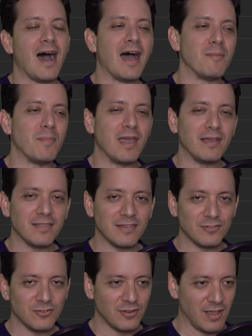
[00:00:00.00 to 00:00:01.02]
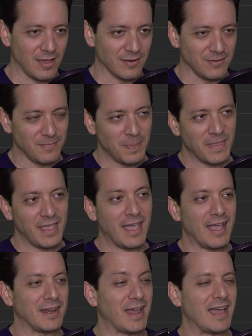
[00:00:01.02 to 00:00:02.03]
I make this channel
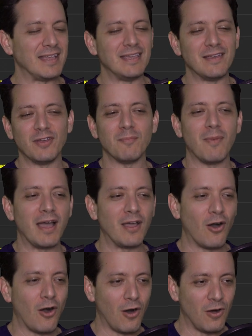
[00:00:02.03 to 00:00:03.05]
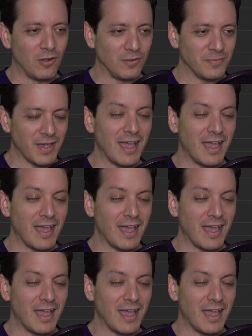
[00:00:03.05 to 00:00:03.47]
and I give it my all.